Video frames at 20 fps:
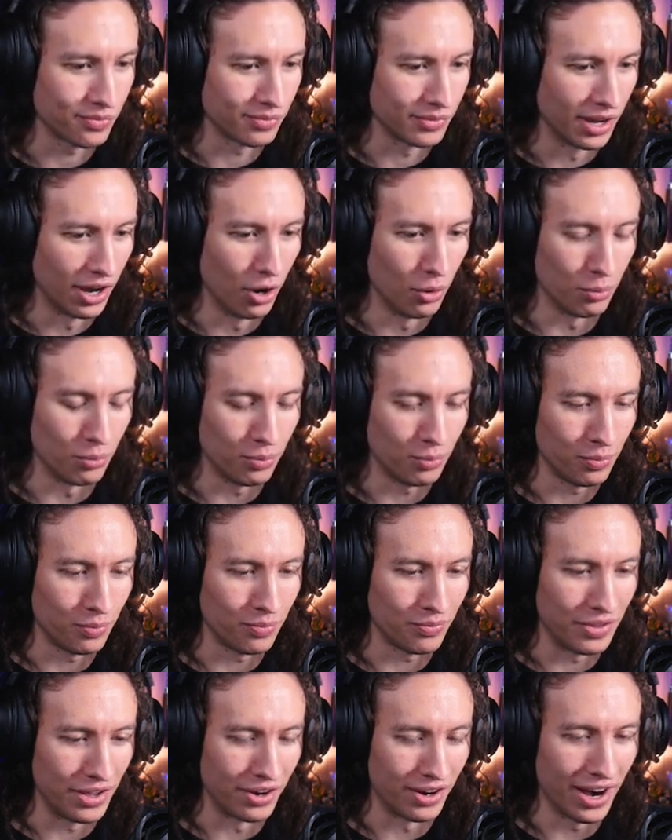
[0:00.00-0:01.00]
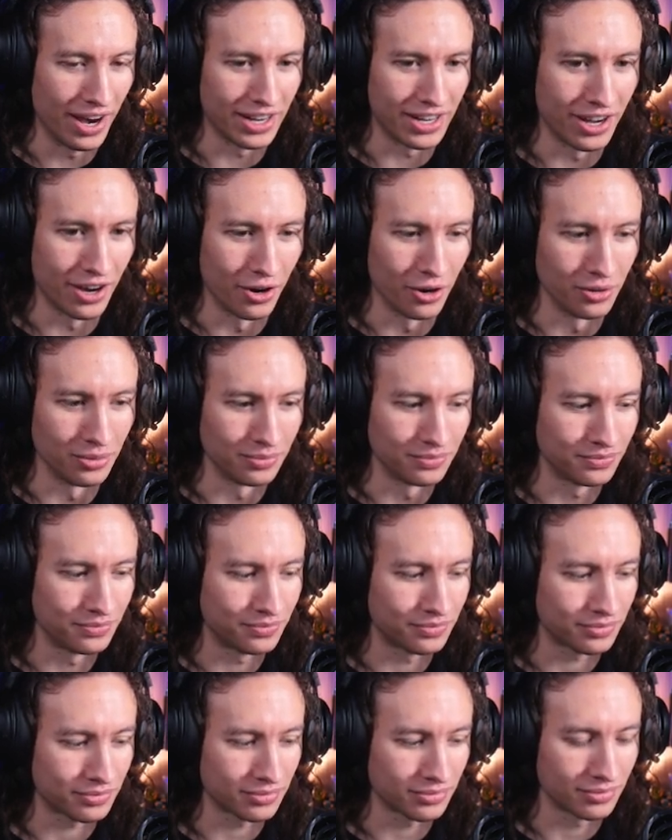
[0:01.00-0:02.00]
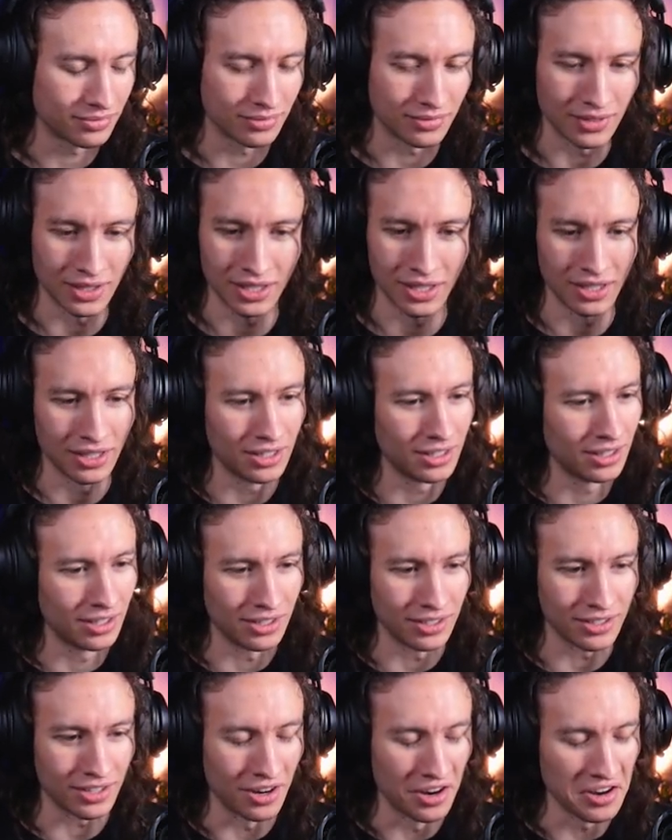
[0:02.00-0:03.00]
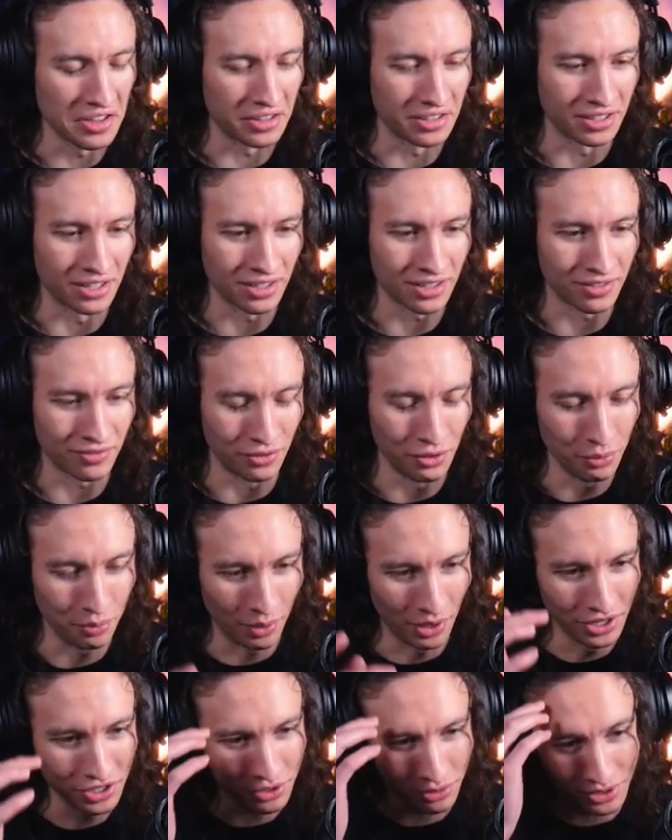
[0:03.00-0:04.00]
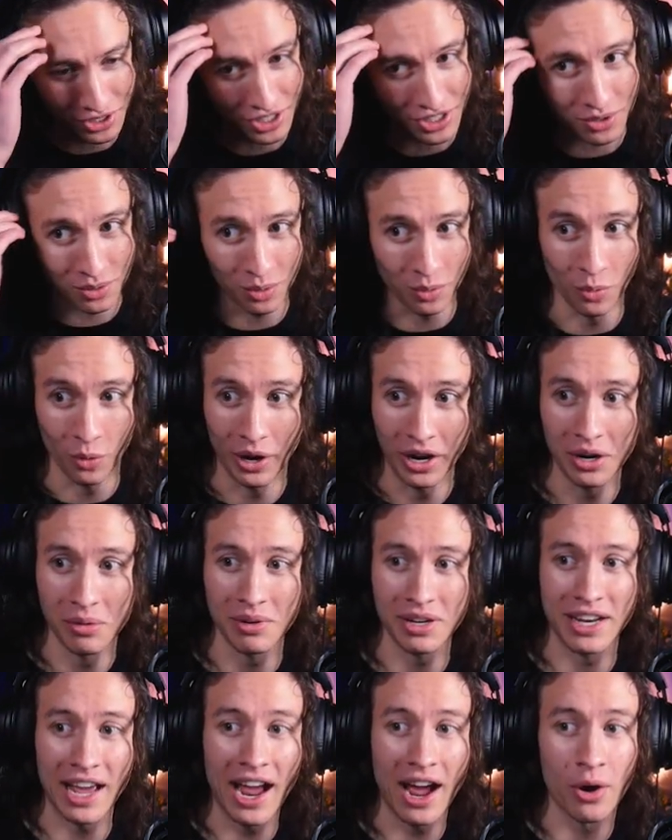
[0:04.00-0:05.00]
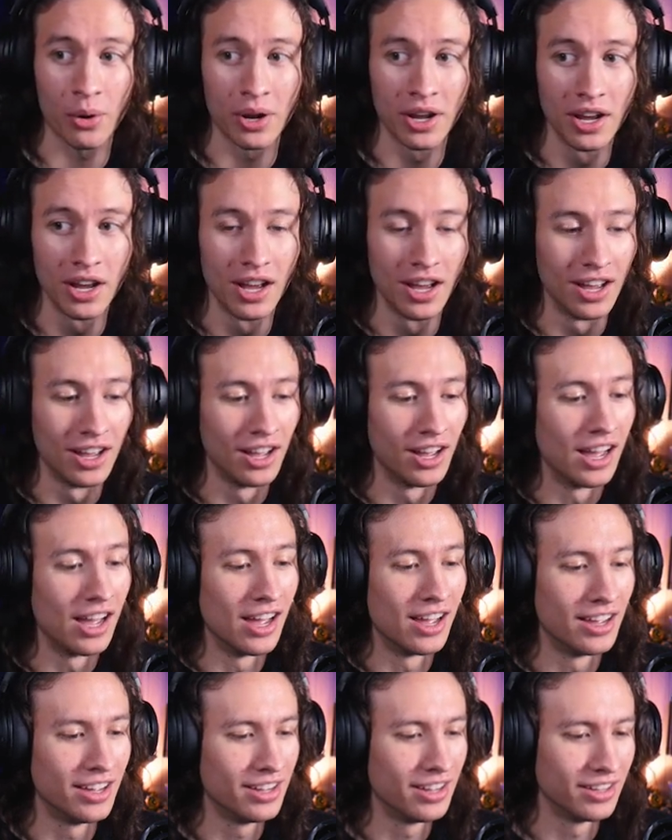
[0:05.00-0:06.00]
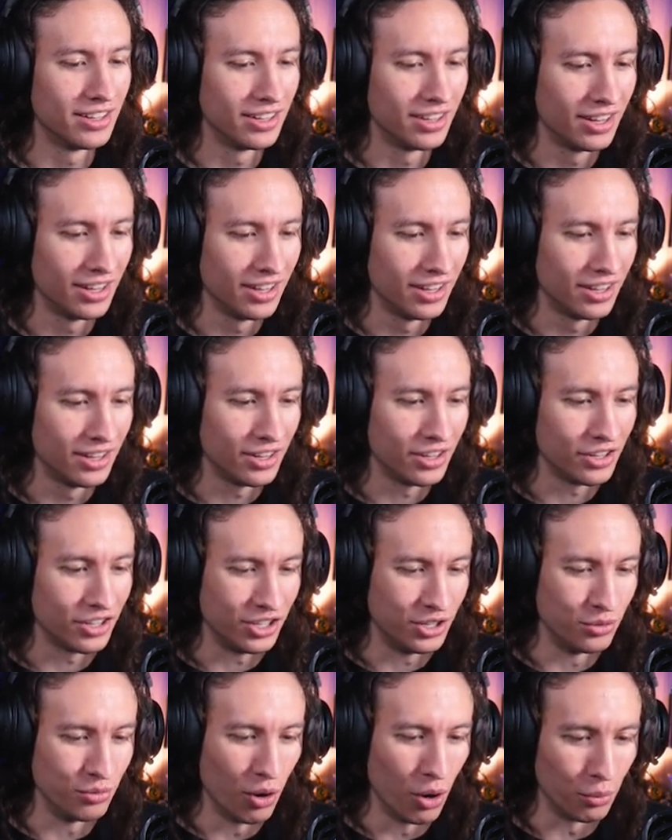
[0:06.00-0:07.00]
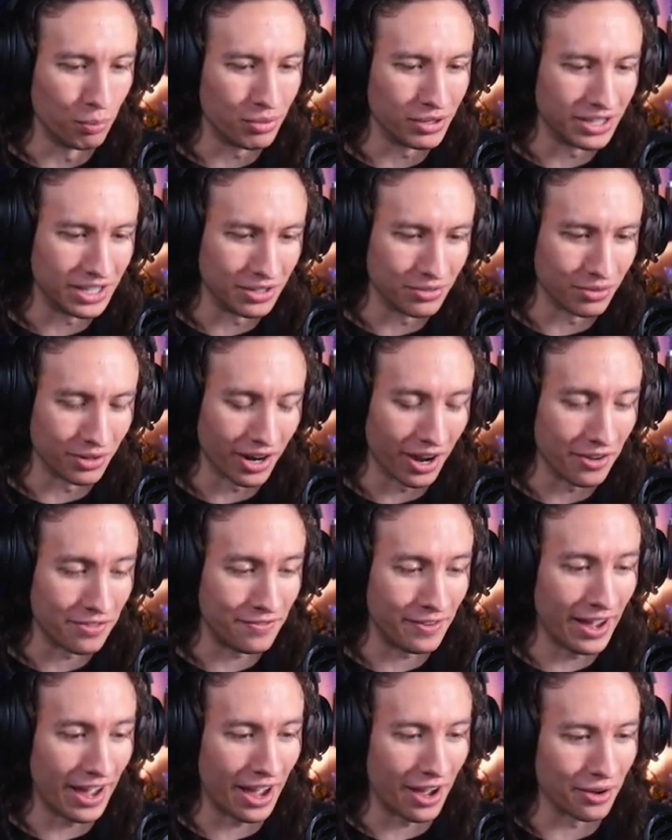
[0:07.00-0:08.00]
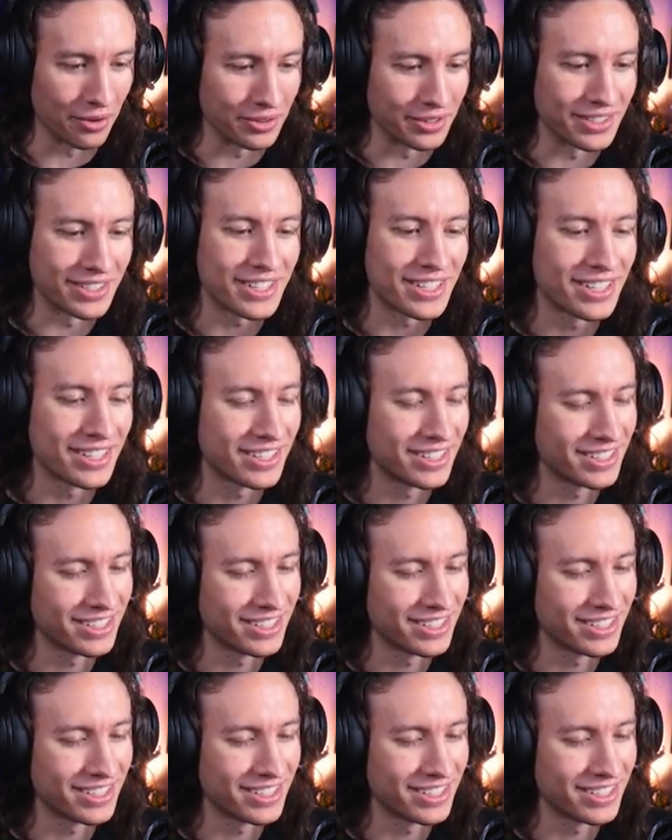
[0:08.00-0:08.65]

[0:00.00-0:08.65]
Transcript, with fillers: Oh, there I go. Sorry, the fruit punch was just weighing me down. You won't believe what I found.